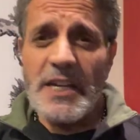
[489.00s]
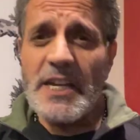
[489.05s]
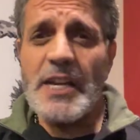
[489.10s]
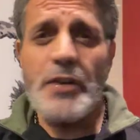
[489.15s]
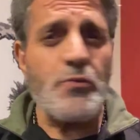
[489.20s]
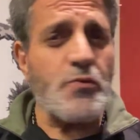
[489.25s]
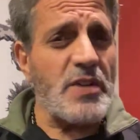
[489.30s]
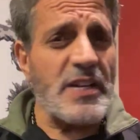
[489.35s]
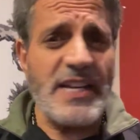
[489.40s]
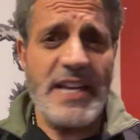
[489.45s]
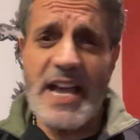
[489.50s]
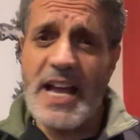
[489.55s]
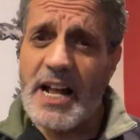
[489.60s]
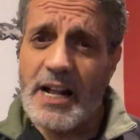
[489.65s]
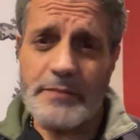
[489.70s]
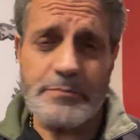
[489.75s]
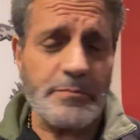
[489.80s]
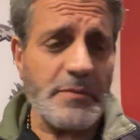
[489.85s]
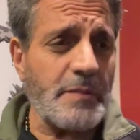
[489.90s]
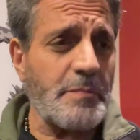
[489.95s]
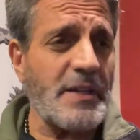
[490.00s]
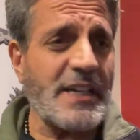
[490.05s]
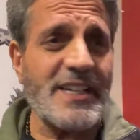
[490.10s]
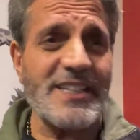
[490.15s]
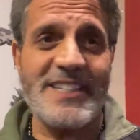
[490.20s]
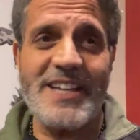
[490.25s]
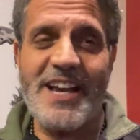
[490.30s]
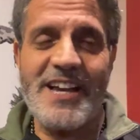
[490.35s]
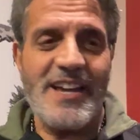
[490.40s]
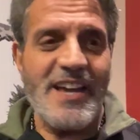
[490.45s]
it really helped me
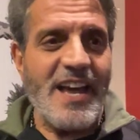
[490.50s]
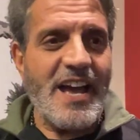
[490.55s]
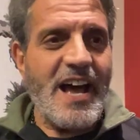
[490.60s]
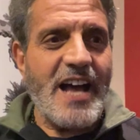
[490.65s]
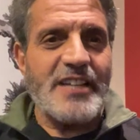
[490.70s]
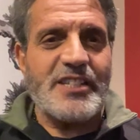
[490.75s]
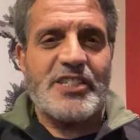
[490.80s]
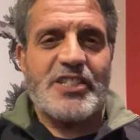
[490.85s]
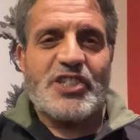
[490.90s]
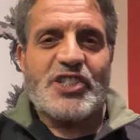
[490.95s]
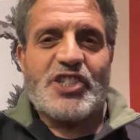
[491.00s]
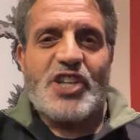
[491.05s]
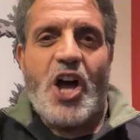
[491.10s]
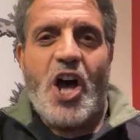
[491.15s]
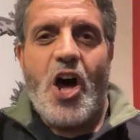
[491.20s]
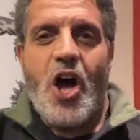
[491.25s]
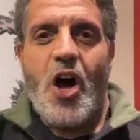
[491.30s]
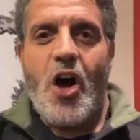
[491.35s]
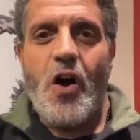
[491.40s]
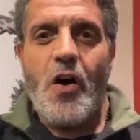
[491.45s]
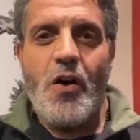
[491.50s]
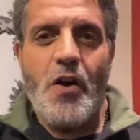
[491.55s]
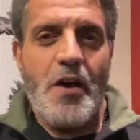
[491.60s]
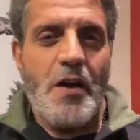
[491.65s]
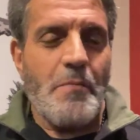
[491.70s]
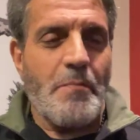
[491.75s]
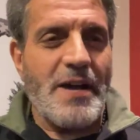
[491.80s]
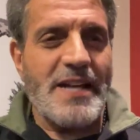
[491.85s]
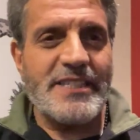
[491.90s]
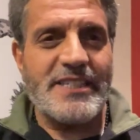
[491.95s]
because I, I saw
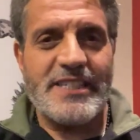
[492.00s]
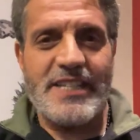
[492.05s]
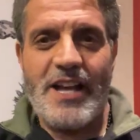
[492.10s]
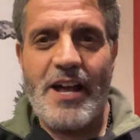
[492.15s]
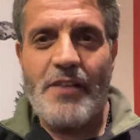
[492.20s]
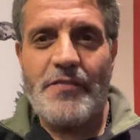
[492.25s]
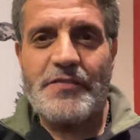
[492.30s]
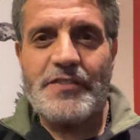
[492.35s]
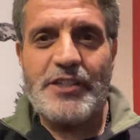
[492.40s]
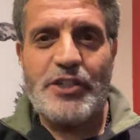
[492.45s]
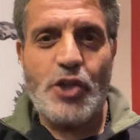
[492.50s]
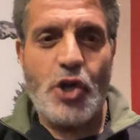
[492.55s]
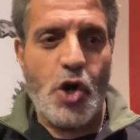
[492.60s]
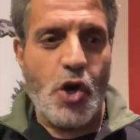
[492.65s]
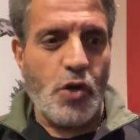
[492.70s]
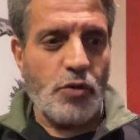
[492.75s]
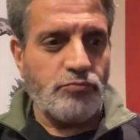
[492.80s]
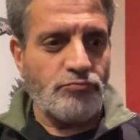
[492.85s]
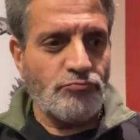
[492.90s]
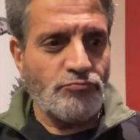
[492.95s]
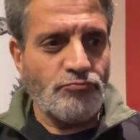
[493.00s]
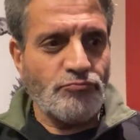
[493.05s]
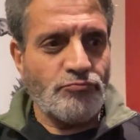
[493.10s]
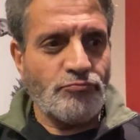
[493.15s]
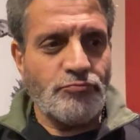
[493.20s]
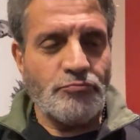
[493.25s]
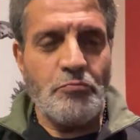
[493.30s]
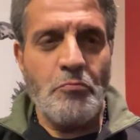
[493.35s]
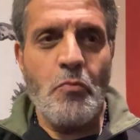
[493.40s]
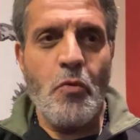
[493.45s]
myself, you know,
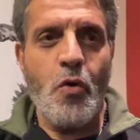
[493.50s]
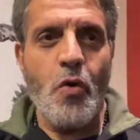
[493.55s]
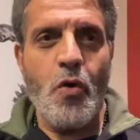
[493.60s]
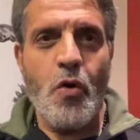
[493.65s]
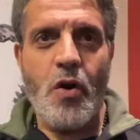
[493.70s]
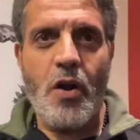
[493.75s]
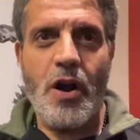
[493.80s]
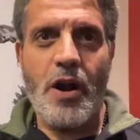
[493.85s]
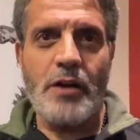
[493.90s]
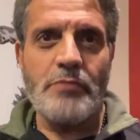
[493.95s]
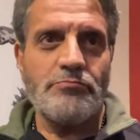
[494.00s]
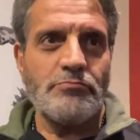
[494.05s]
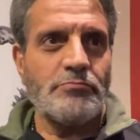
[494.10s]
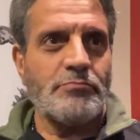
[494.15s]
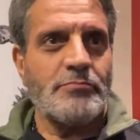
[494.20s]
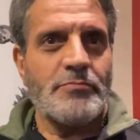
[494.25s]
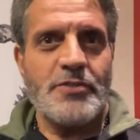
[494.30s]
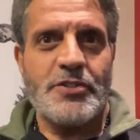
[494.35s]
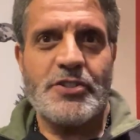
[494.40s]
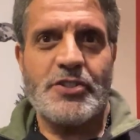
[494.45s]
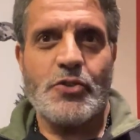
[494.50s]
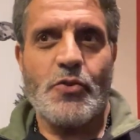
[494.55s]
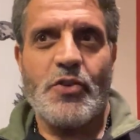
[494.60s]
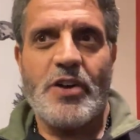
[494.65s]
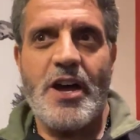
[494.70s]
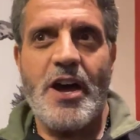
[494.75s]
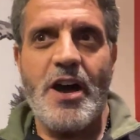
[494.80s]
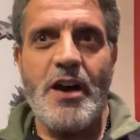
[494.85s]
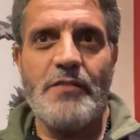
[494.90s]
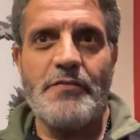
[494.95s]
more
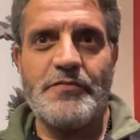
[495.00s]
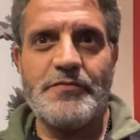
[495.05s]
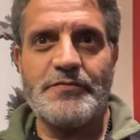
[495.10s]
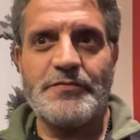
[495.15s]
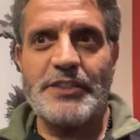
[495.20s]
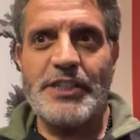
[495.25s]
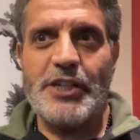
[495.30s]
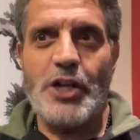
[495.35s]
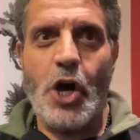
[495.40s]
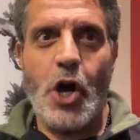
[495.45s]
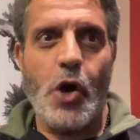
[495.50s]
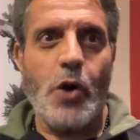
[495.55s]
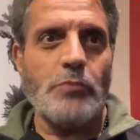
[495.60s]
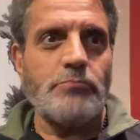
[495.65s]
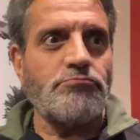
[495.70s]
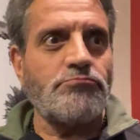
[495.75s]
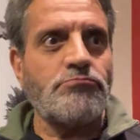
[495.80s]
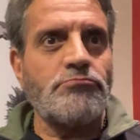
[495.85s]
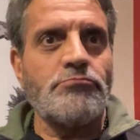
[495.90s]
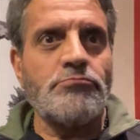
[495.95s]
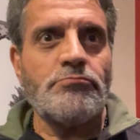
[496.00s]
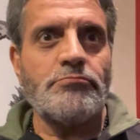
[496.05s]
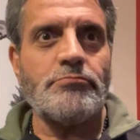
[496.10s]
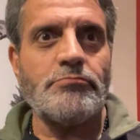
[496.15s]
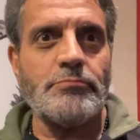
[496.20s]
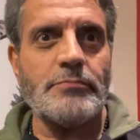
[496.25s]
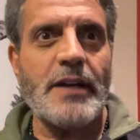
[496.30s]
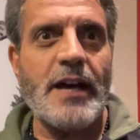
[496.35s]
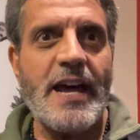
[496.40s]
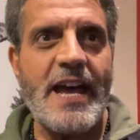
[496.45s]
sort of, you know,
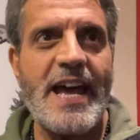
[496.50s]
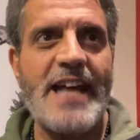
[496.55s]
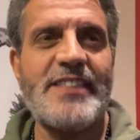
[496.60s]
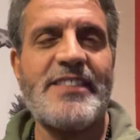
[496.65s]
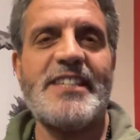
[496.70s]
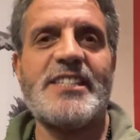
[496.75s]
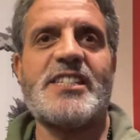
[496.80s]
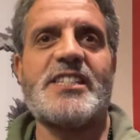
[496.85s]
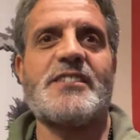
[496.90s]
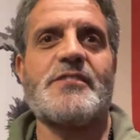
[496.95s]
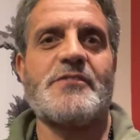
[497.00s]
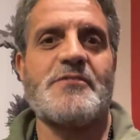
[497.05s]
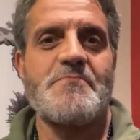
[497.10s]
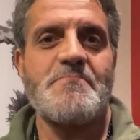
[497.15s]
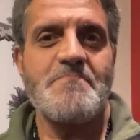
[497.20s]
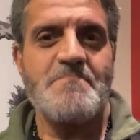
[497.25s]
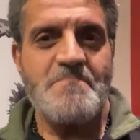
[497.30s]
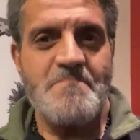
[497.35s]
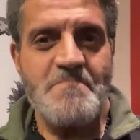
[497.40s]
I had this